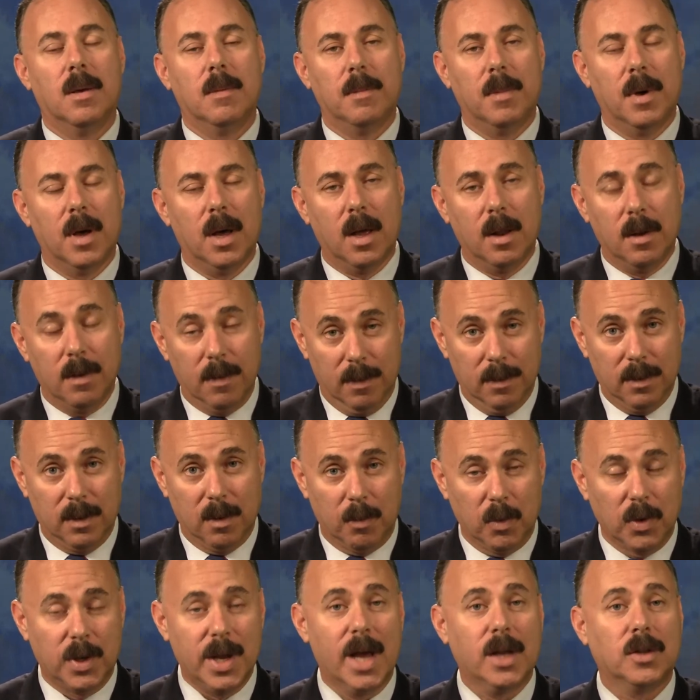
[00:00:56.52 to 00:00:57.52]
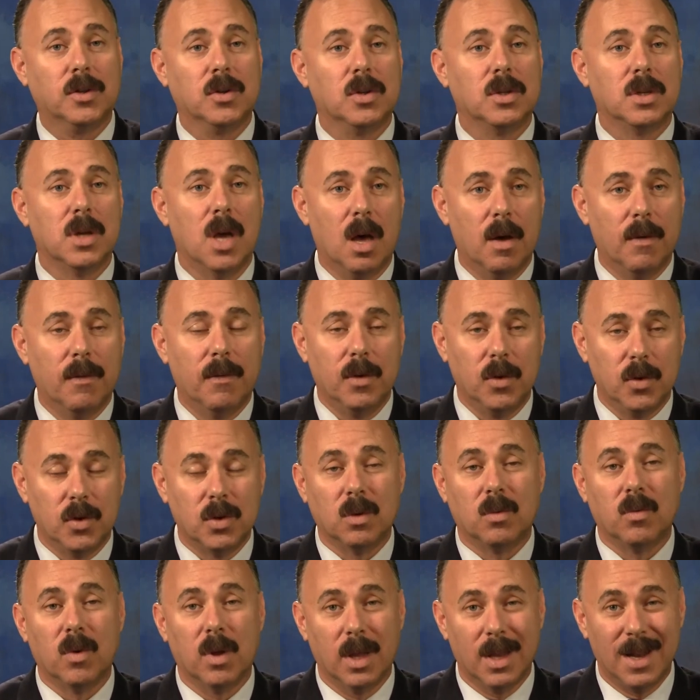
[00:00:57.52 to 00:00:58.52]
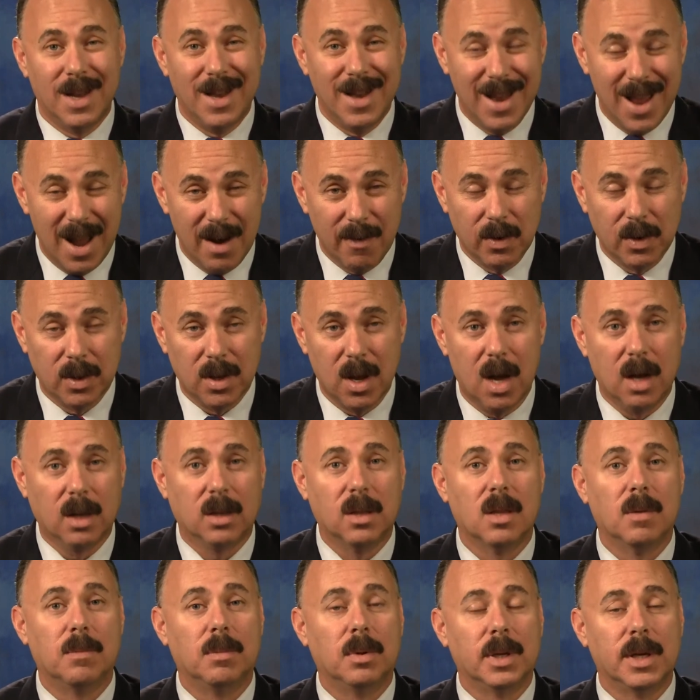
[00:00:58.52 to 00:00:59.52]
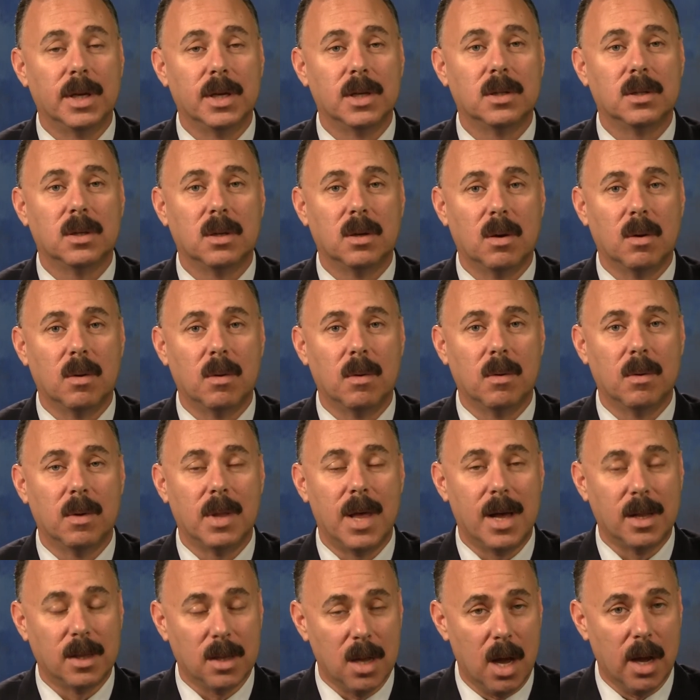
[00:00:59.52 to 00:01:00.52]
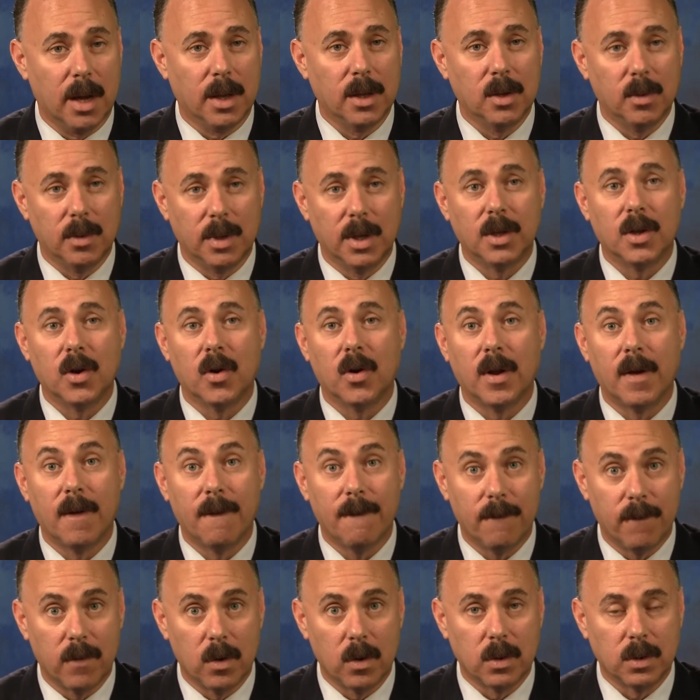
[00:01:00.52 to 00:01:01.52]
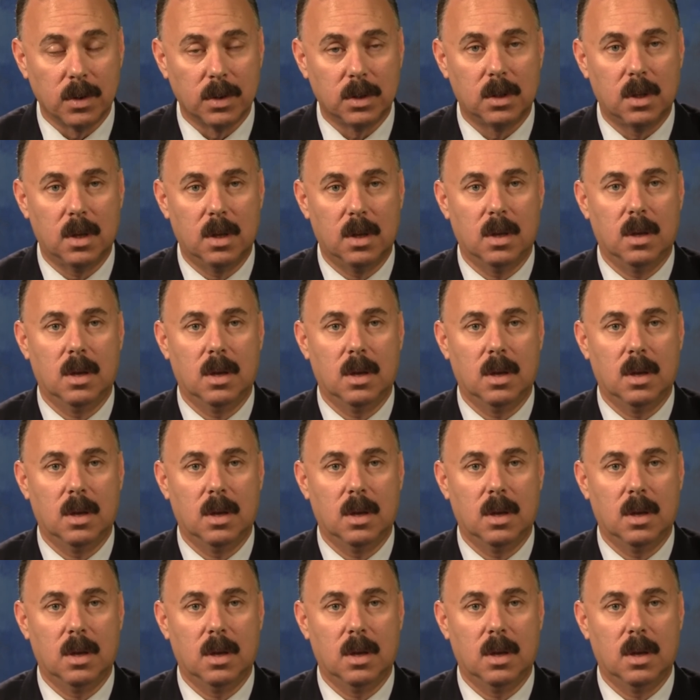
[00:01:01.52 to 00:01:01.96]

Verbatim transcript: But to protect yourself, you should really never talk to the police without talking to an attorney first.